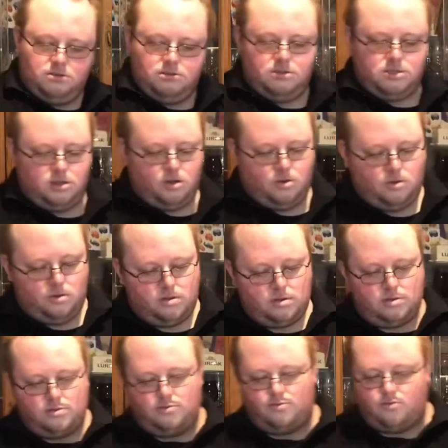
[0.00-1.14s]
So,
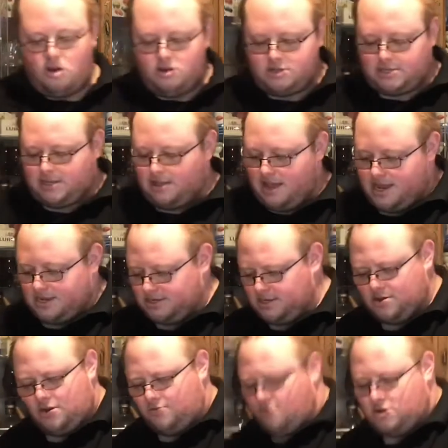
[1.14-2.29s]
rocks glass,
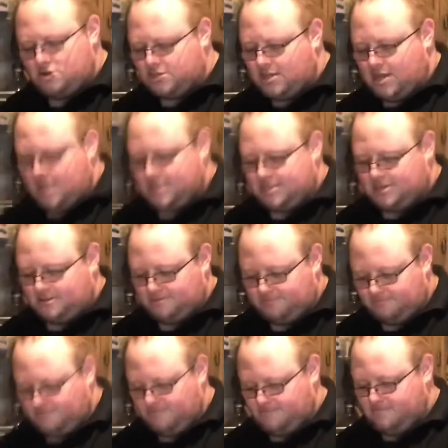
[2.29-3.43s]
not rocks glass,
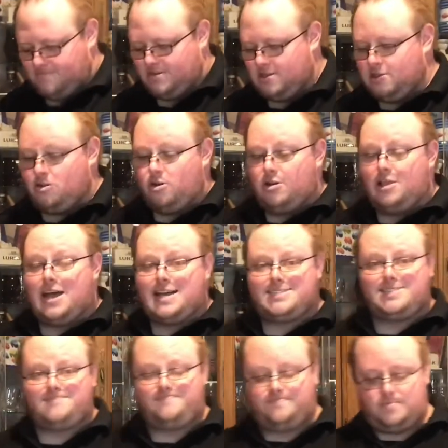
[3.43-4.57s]
long glass,
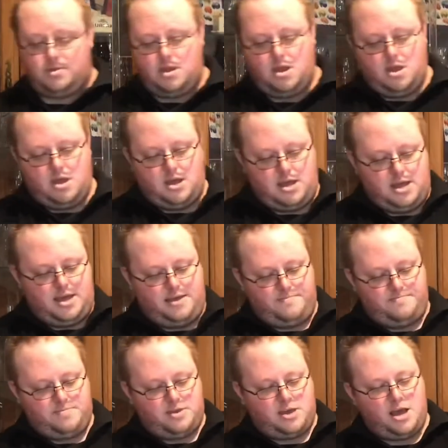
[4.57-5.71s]
a
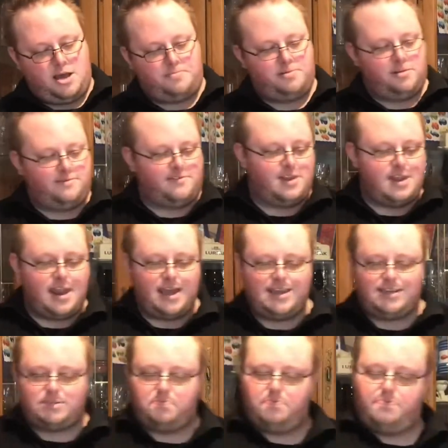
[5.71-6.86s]
couple of
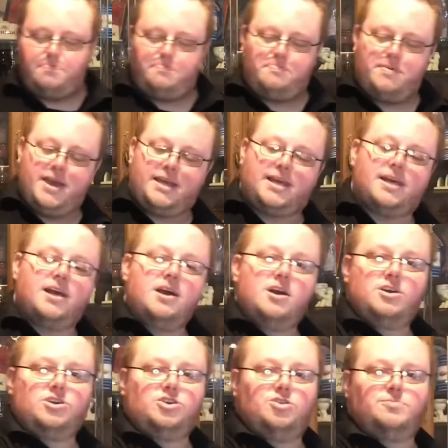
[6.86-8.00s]
nice big
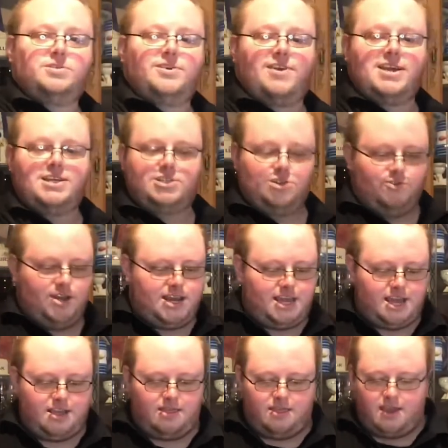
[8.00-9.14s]
cubes of ice already
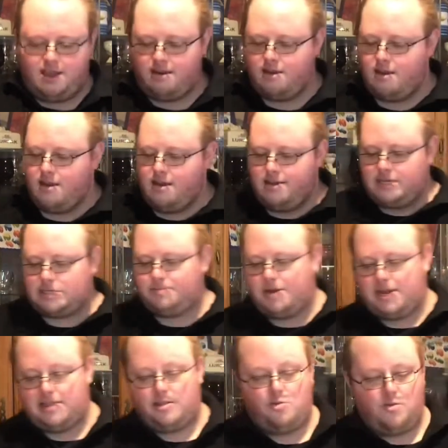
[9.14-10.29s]
in there. I spent a
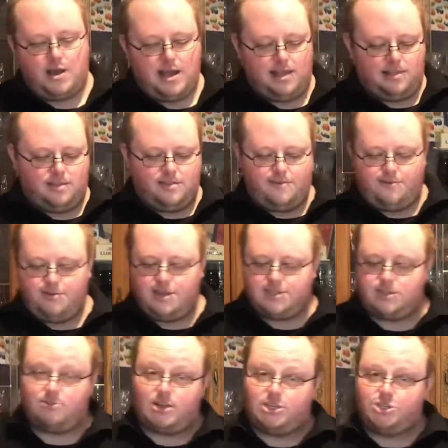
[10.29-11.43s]
little while in the freezer
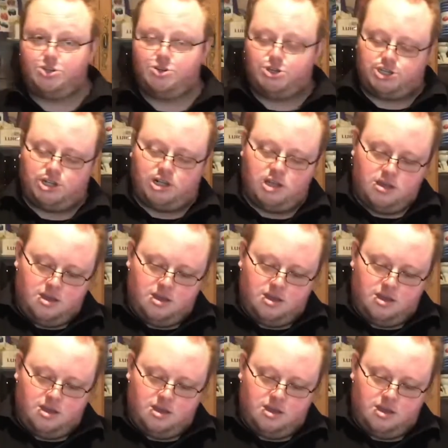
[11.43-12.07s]
as usual.